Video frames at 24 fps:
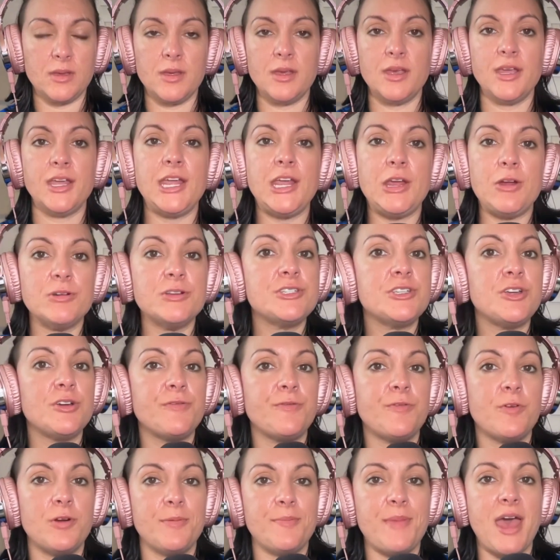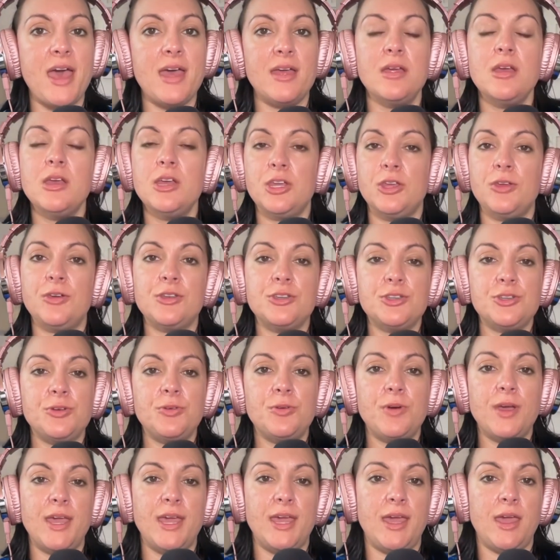Here is your format. You can
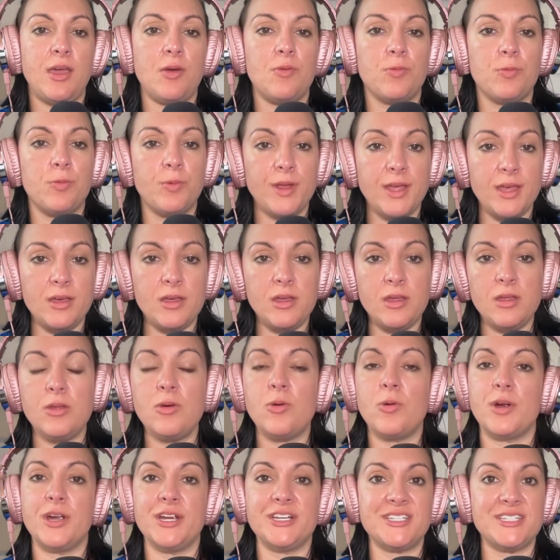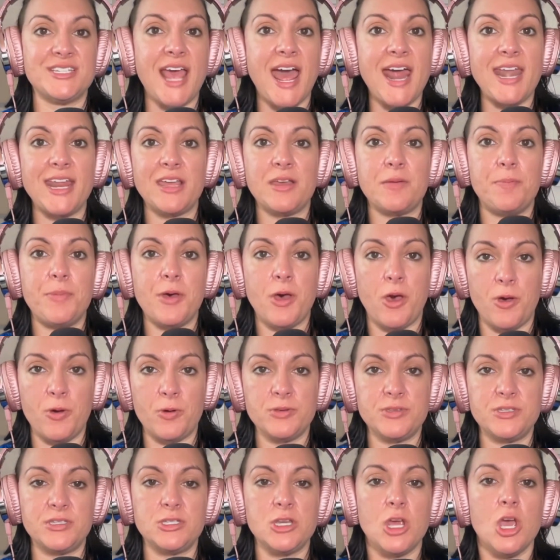do a reel or a static
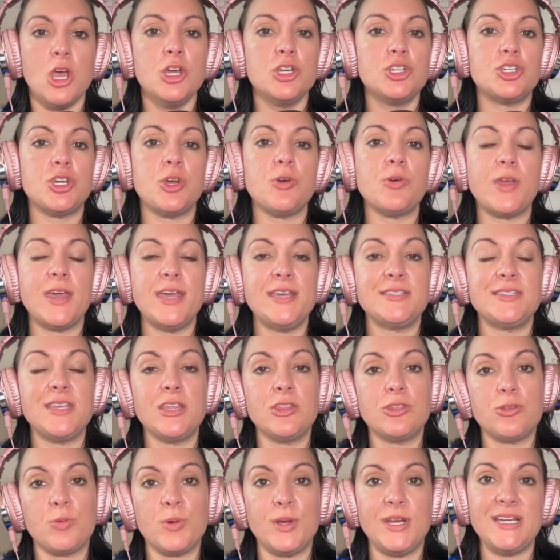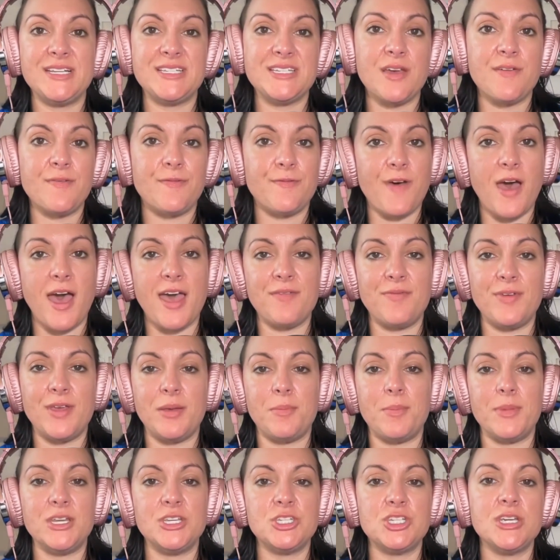post showcasing 3 to 5
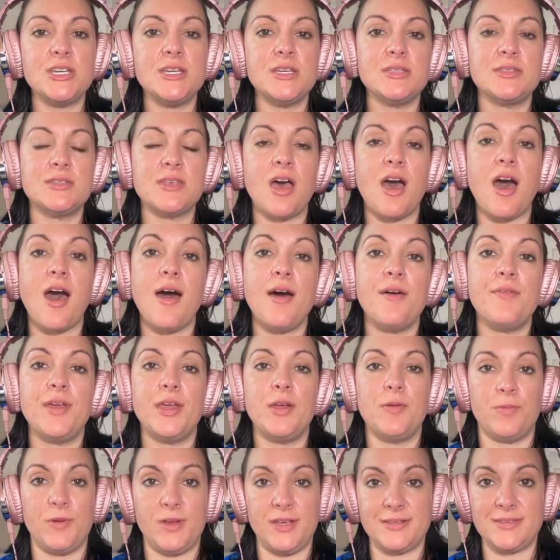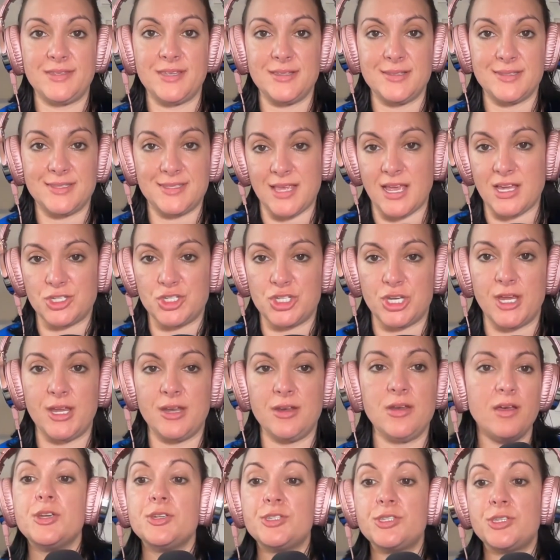images of a recent
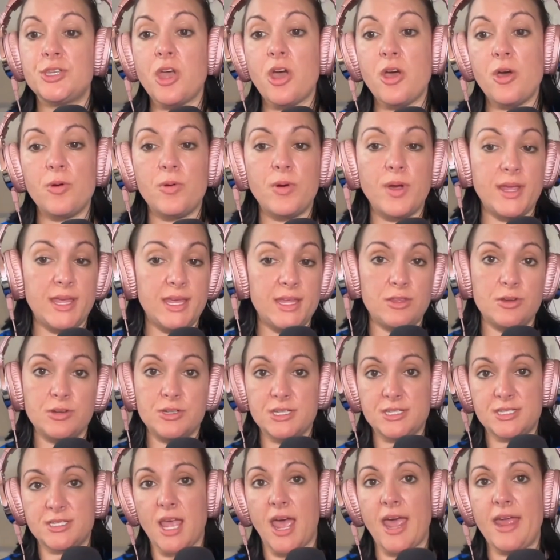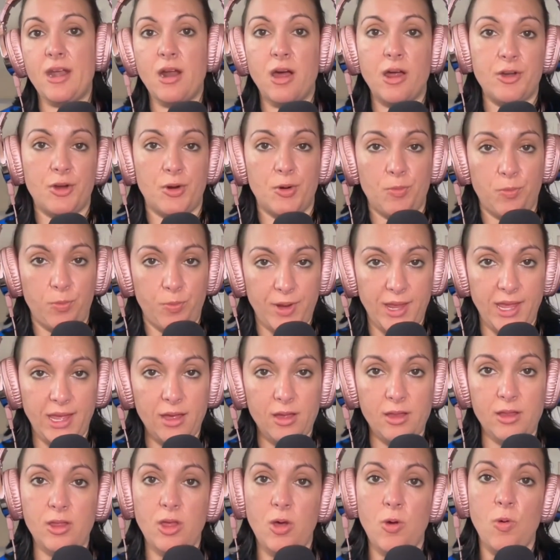session. So either decide on a
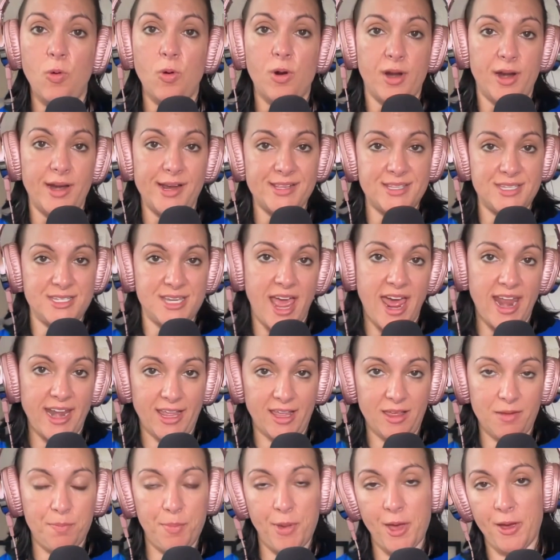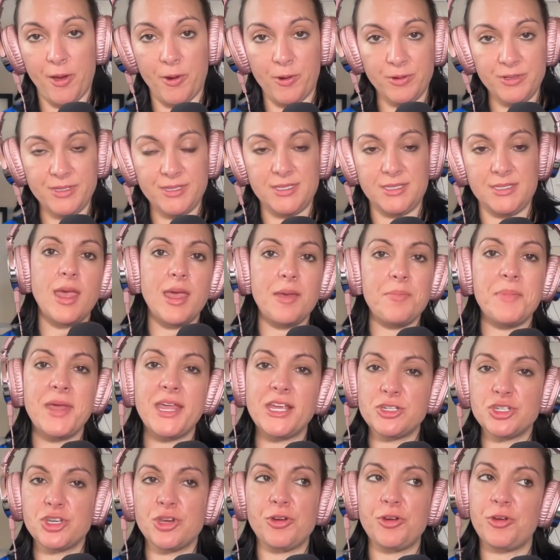reel or a static post and make
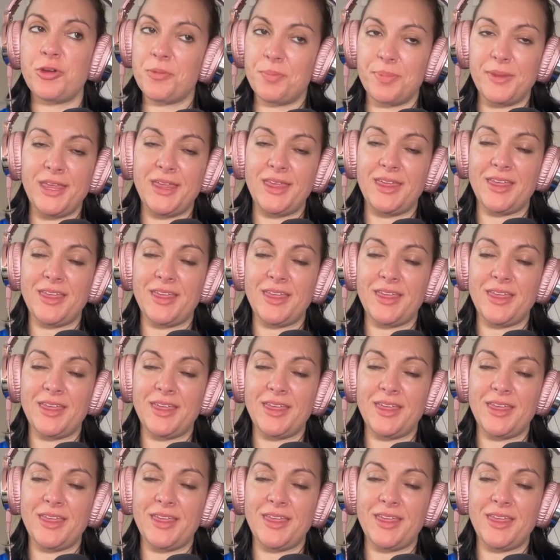sure you're being